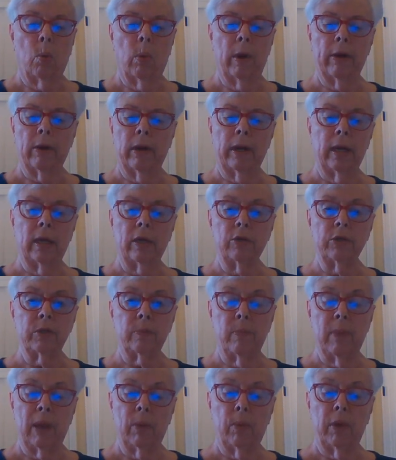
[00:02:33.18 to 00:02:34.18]
Where
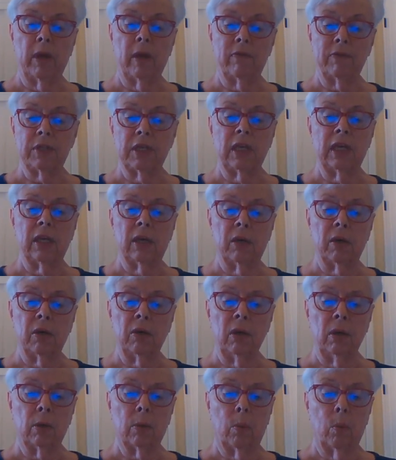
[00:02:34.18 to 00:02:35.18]
else may we have seen
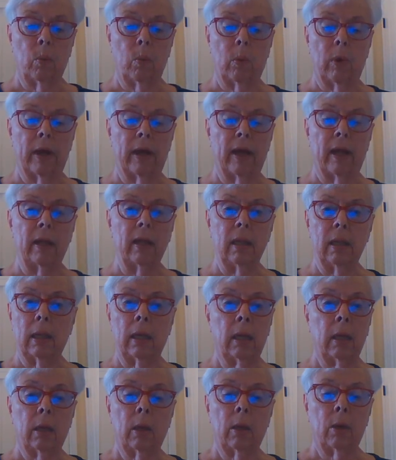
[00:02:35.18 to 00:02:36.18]
her?
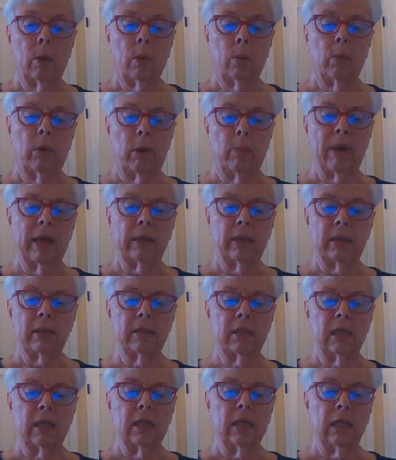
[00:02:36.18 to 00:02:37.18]
Well, what about the
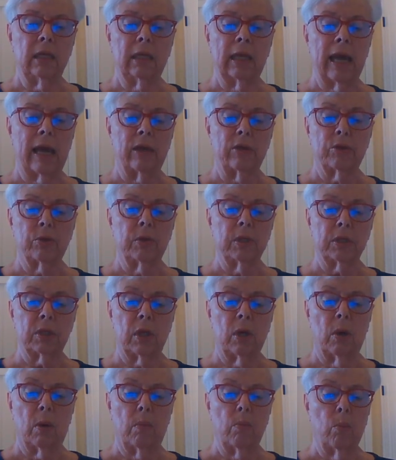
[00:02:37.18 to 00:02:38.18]
scene at
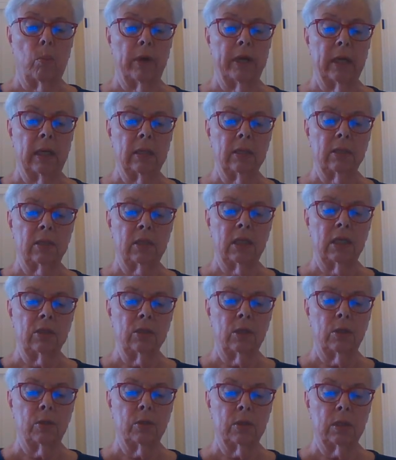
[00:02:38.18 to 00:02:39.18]
Lazarus' home when his
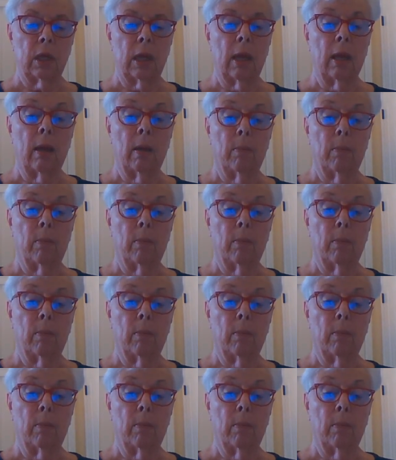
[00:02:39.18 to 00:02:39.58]
sisters